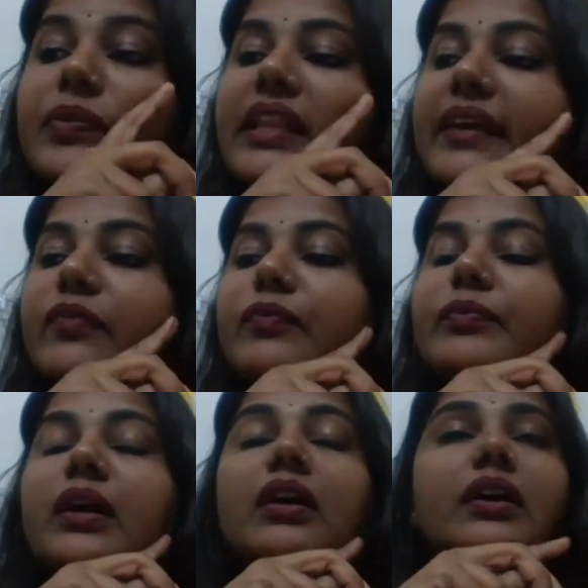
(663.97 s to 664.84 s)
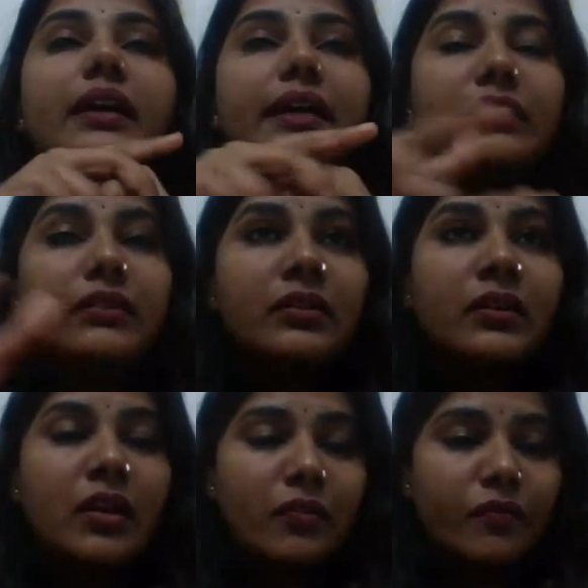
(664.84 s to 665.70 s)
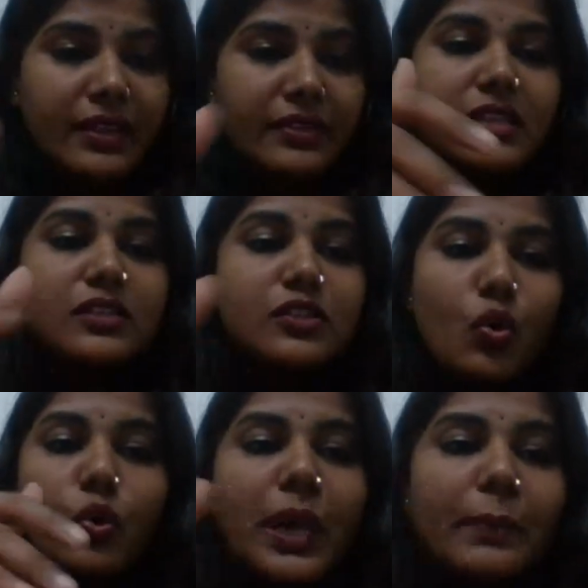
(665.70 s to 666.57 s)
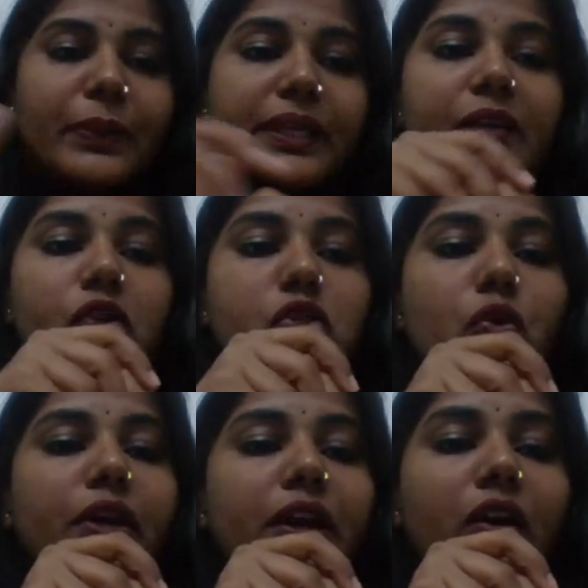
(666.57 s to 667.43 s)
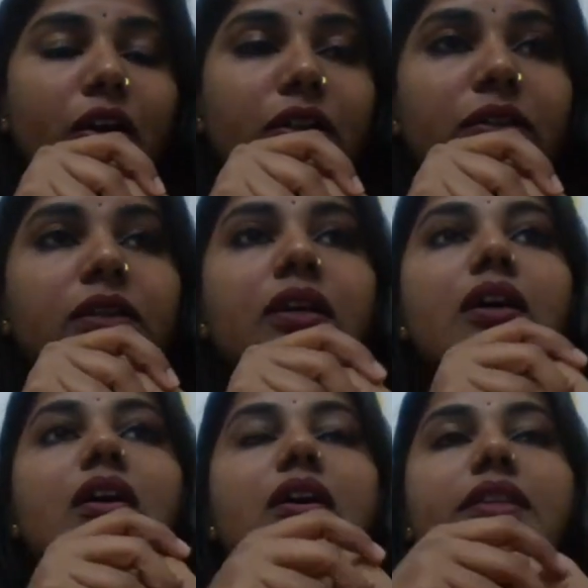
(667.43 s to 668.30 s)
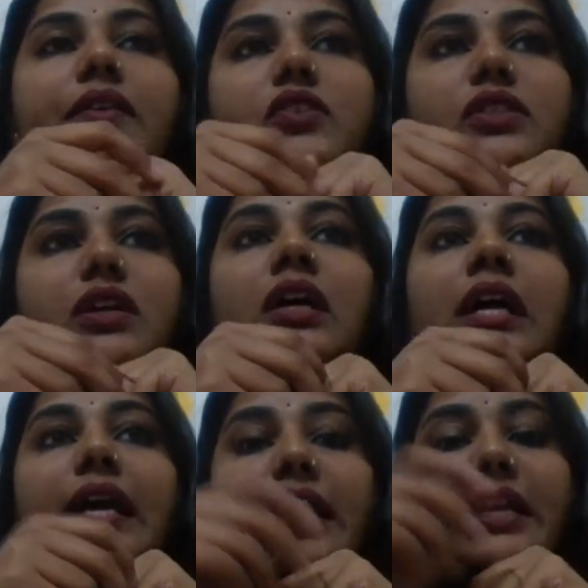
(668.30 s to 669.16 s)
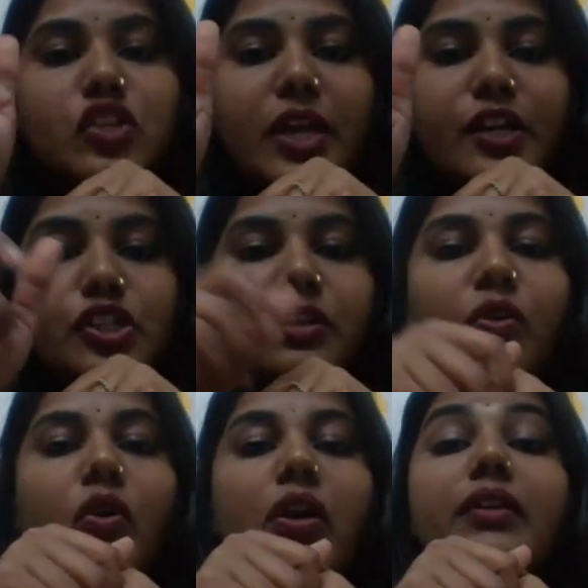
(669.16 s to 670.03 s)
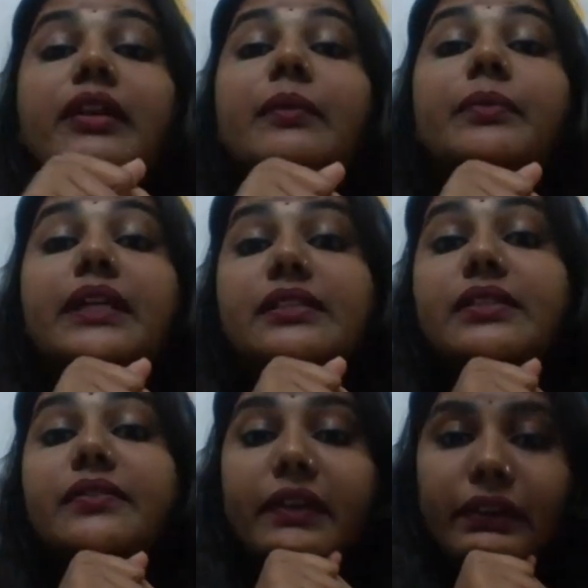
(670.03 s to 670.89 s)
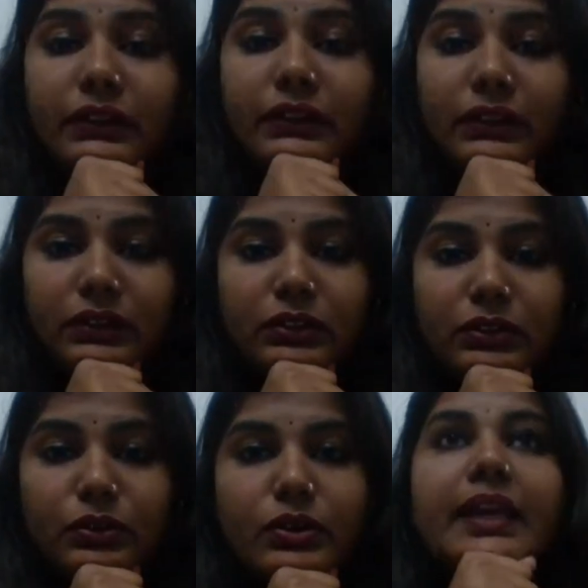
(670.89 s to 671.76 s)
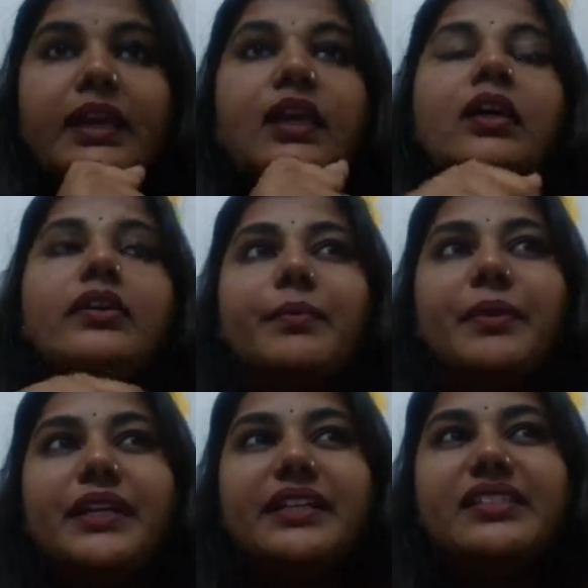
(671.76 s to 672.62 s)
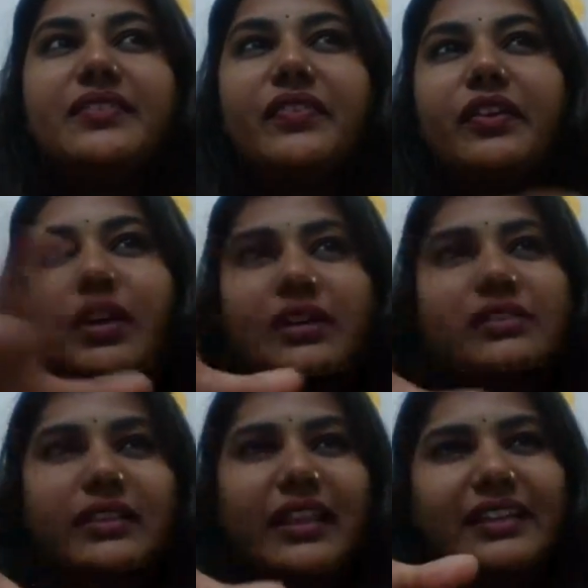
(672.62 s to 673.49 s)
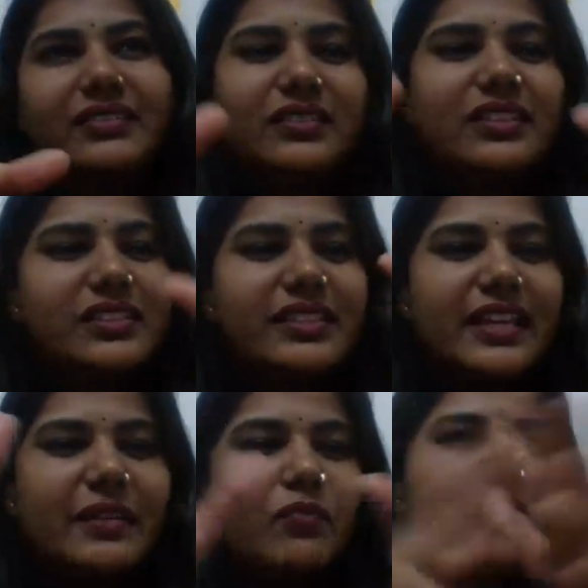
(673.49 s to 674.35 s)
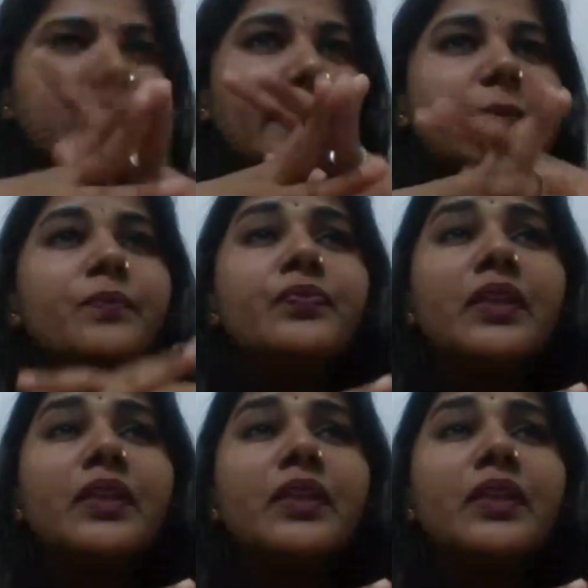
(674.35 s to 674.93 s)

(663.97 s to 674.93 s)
Like in when this corona period was going on, there was a injection called remdesivir. Okay, remdesivir, or as like this name was there.